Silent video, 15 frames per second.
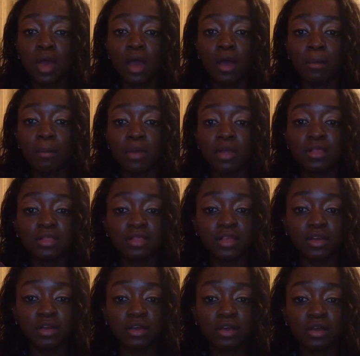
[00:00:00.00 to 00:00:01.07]

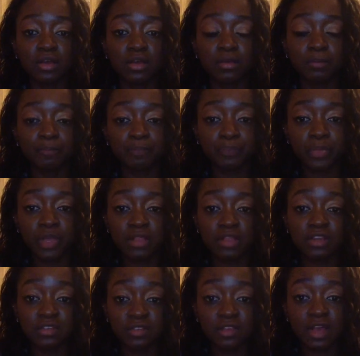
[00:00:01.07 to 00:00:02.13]
the
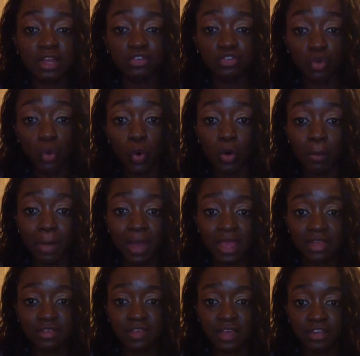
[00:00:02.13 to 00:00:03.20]
designs caught my
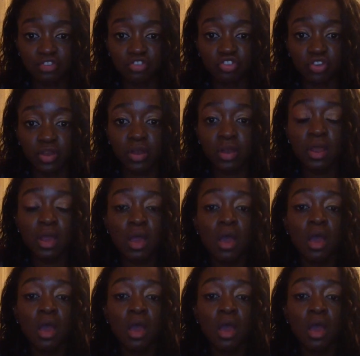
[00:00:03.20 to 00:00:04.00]
attention.